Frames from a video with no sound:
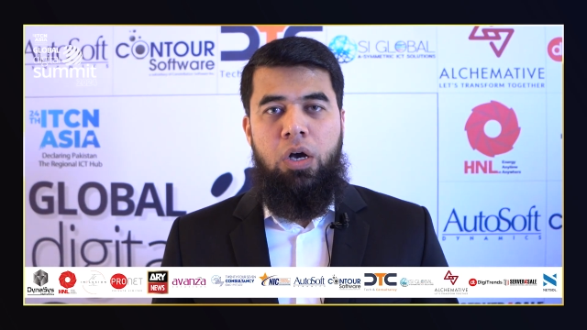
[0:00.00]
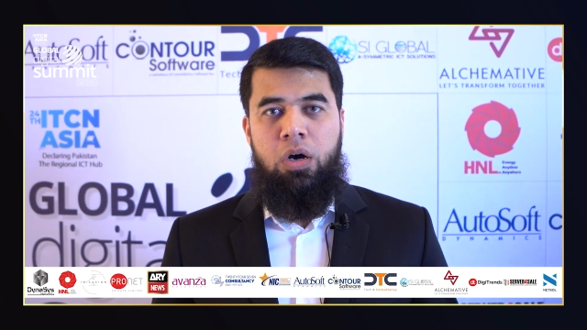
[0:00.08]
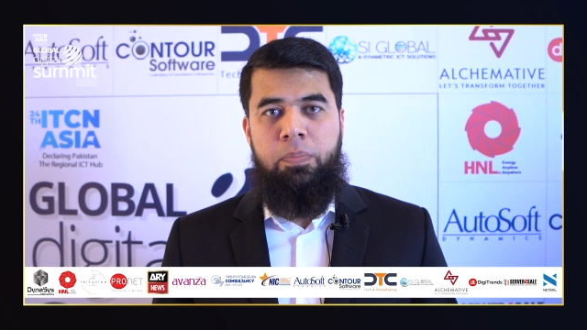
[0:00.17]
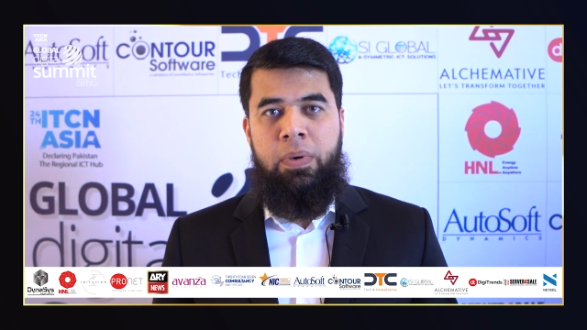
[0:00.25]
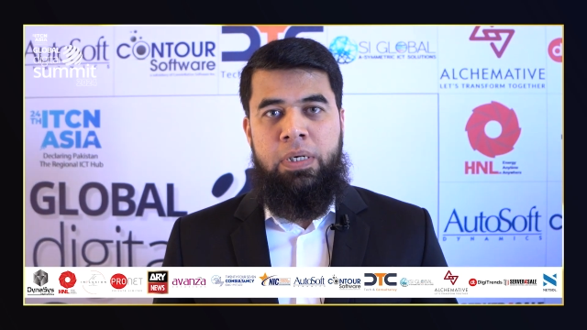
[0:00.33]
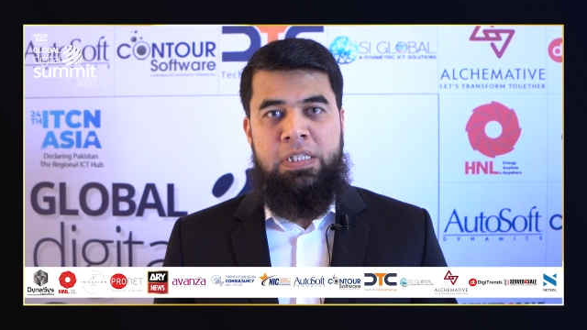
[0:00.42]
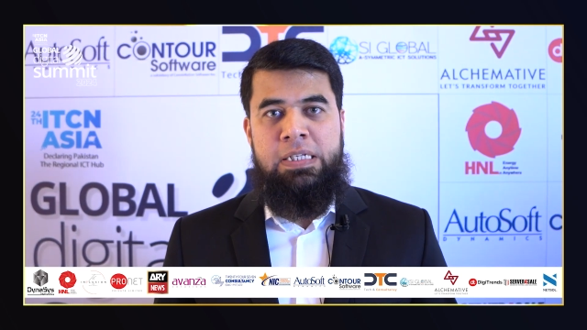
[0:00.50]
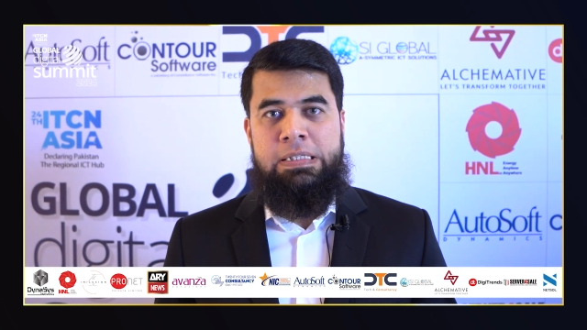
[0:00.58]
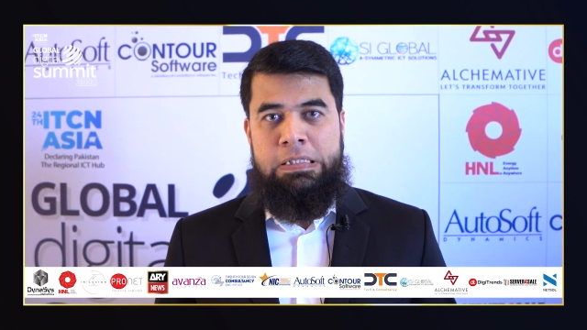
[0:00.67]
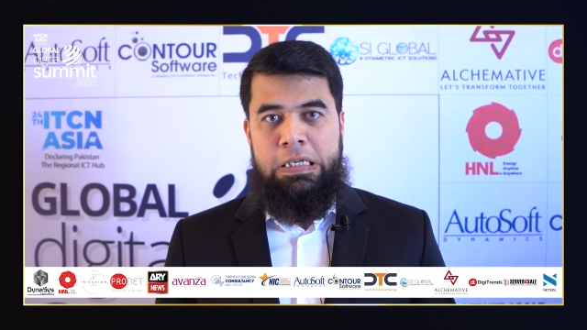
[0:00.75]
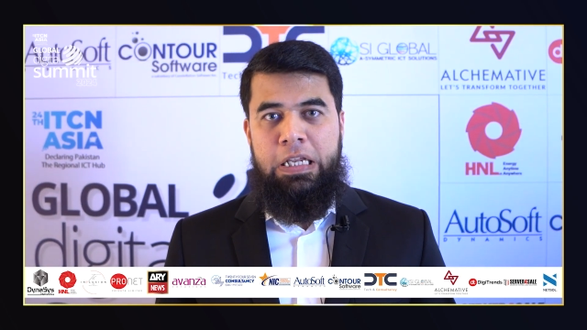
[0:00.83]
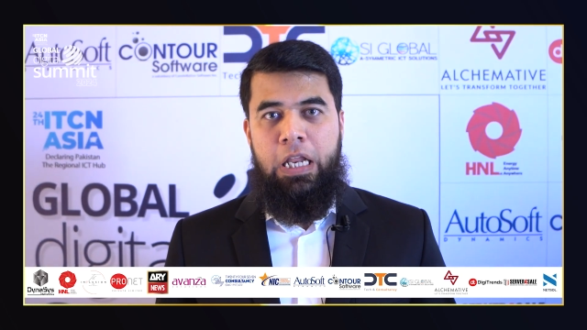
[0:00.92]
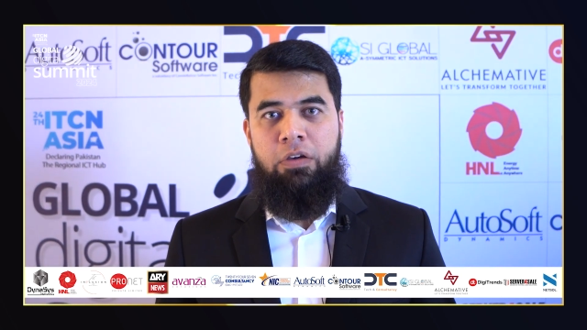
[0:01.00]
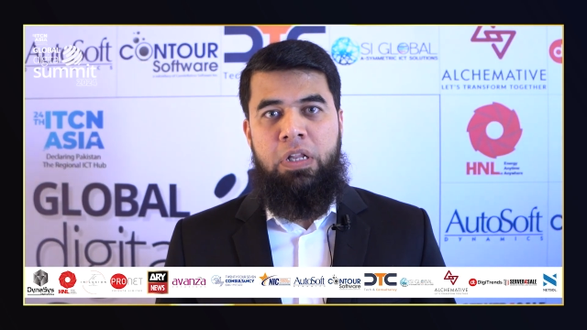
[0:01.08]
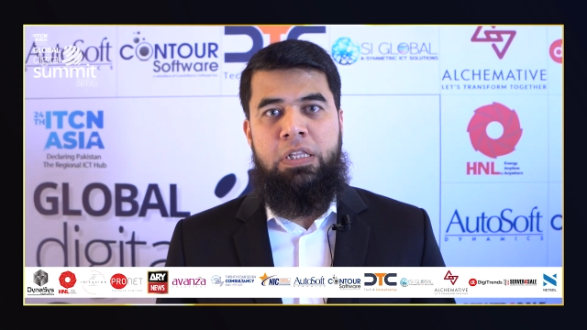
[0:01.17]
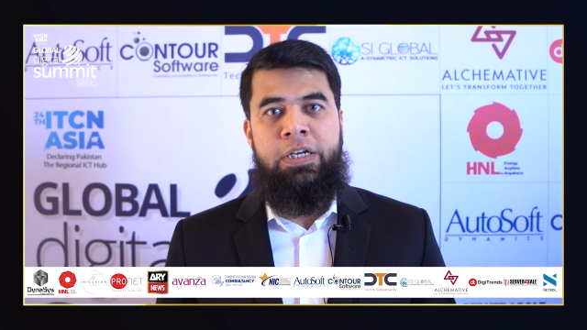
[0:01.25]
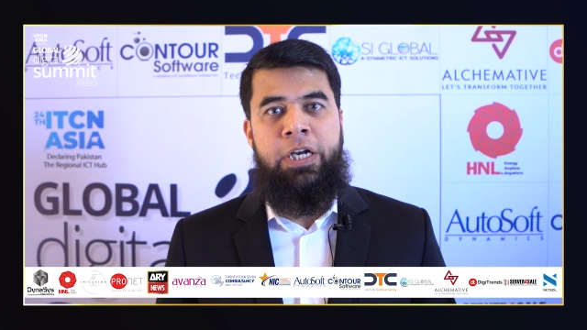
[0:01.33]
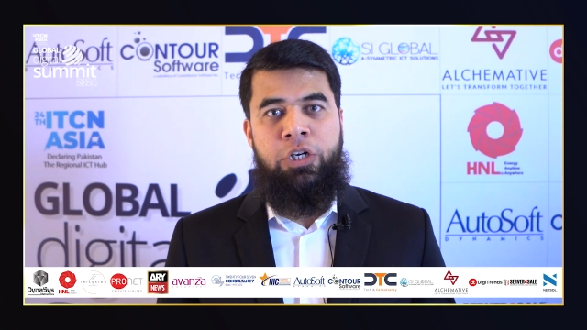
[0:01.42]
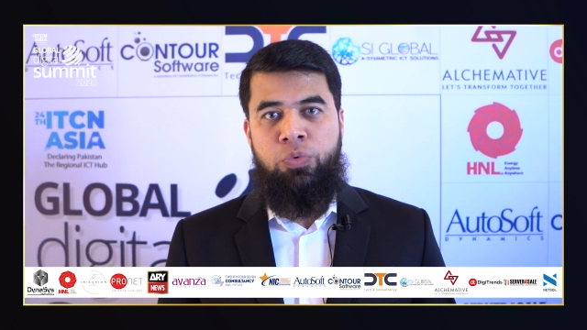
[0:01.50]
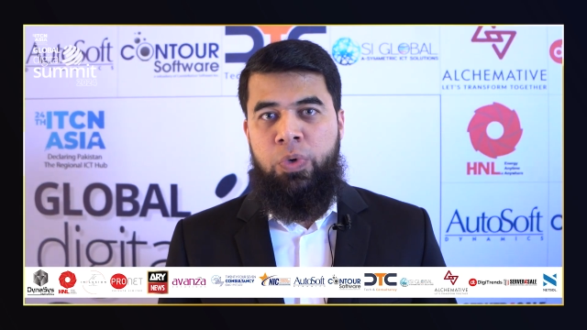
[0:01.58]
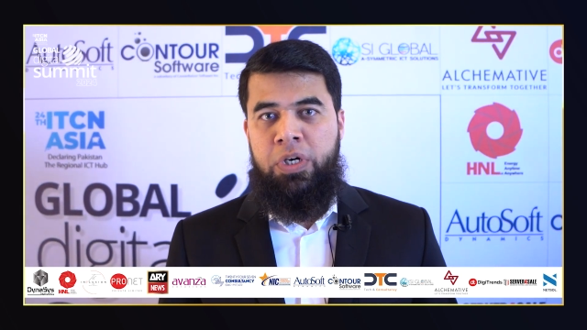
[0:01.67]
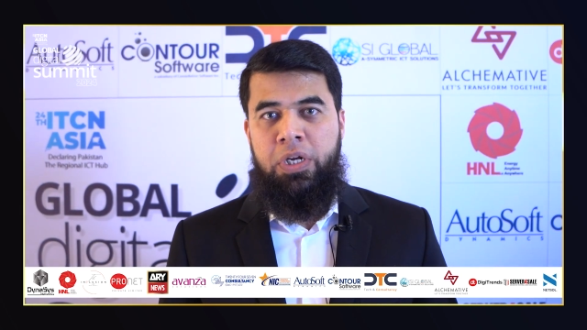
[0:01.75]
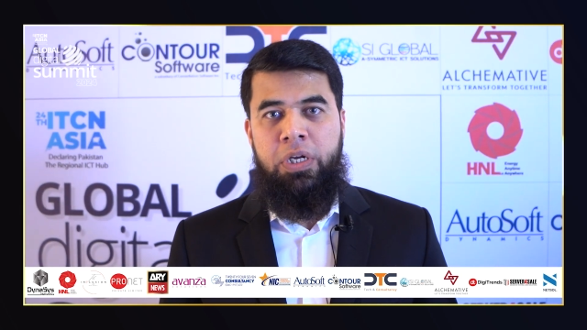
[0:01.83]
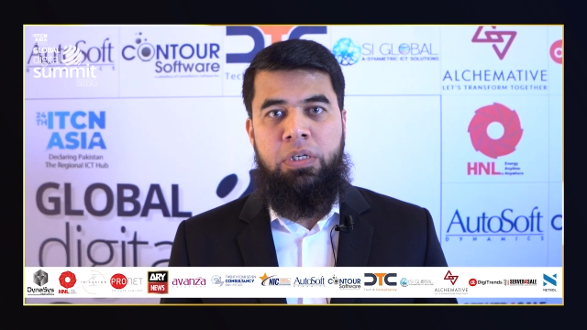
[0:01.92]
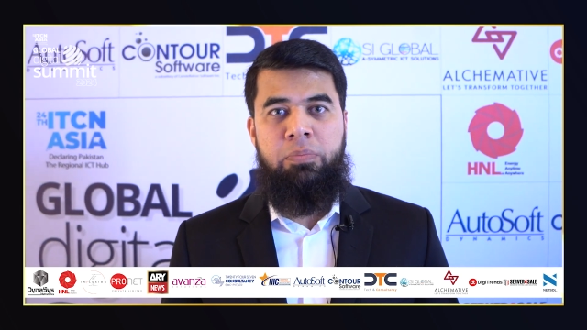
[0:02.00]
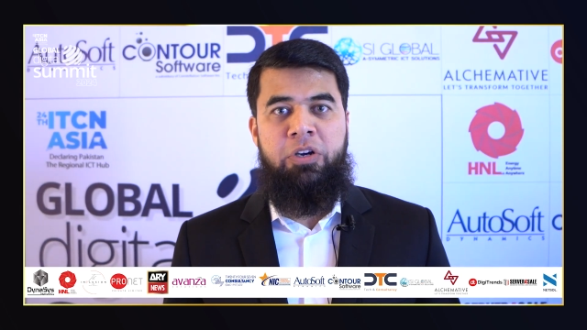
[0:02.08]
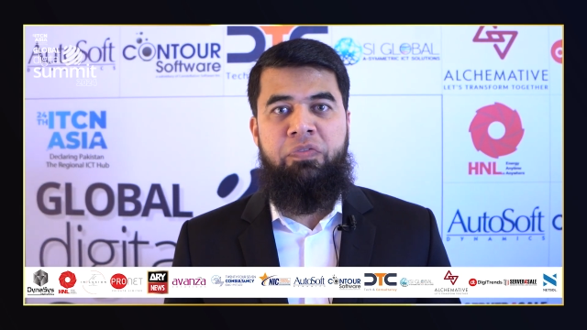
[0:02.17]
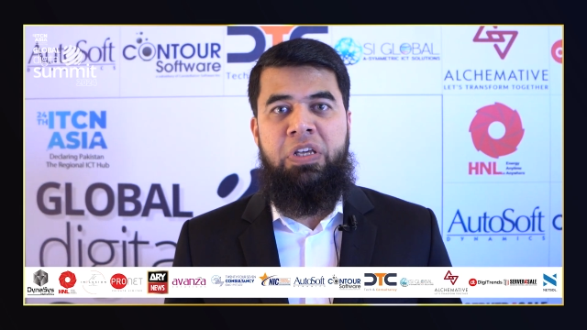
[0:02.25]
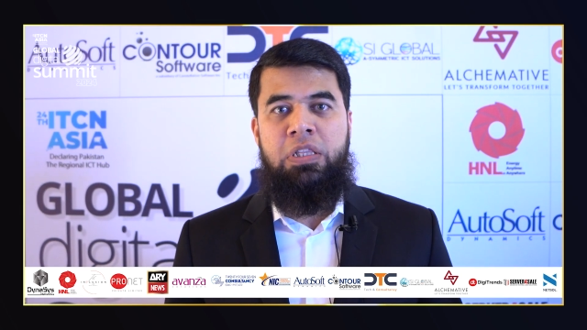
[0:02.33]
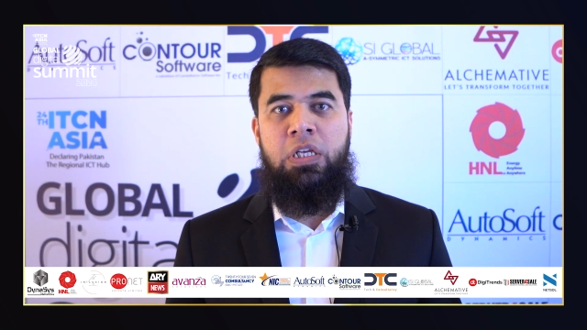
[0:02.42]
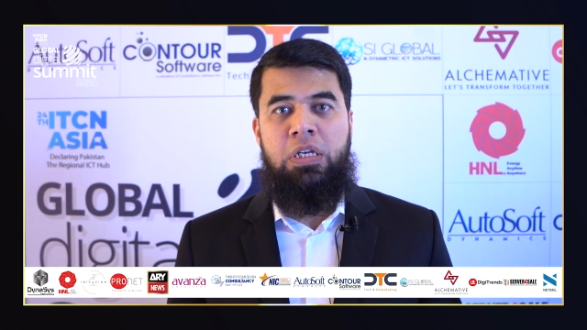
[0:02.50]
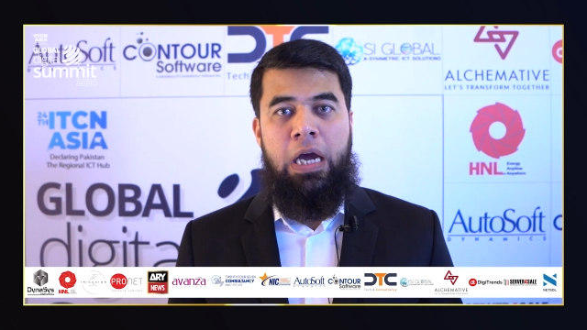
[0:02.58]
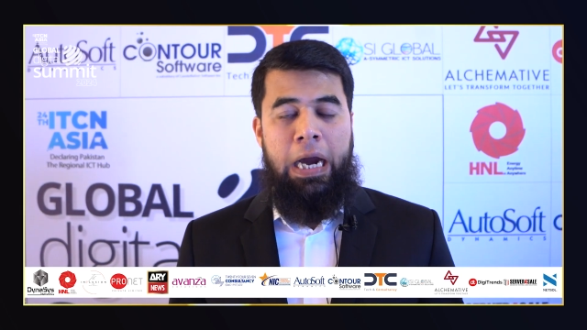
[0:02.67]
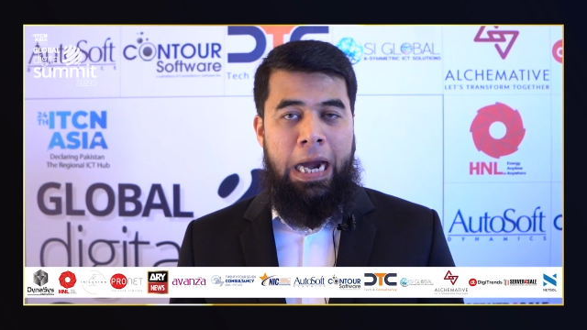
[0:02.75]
among the C-level, the networking between the